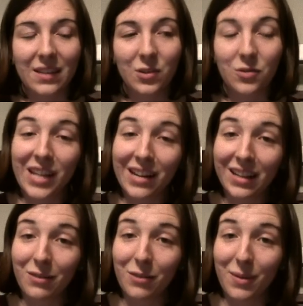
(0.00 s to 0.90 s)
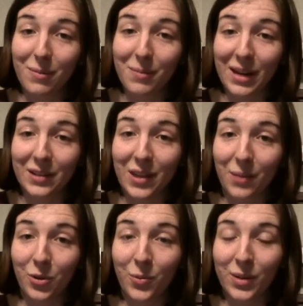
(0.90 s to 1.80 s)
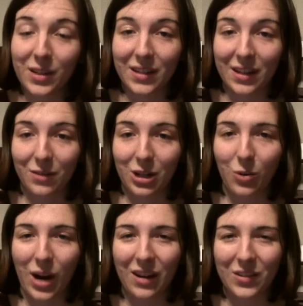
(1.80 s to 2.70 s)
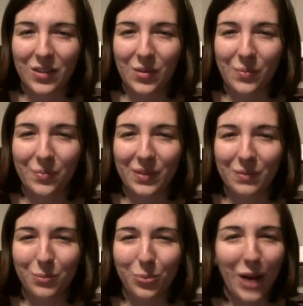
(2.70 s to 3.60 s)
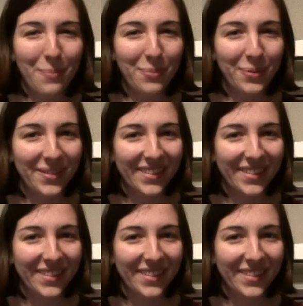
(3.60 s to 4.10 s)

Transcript: So technically we've met my next sub goal, but it's gonna require some prep.